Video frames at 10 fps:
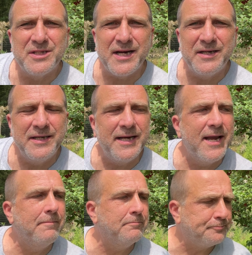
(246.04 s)
second to
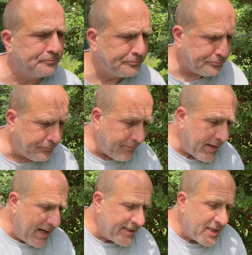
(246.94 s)
get.
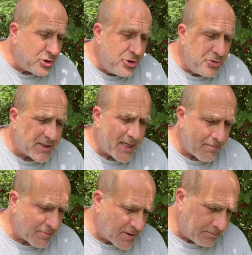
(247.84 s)
I got two
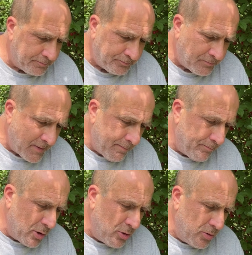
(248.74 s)
stems.
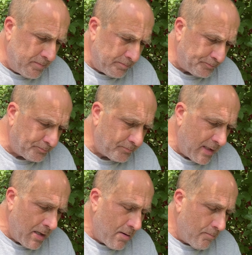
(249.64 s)
Boom,
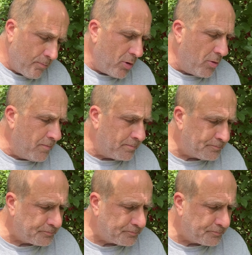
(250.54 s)
boom.